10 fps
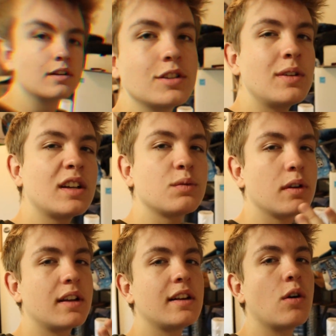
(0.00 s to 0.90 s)
So next
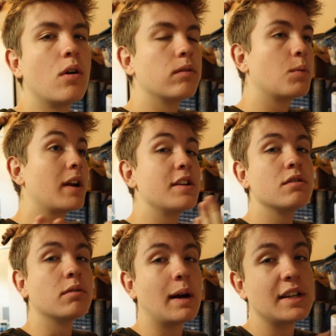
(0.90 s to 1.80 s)
we're gonna go over what I
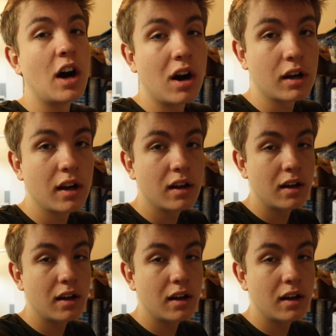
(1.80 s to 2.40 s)
do for my dog.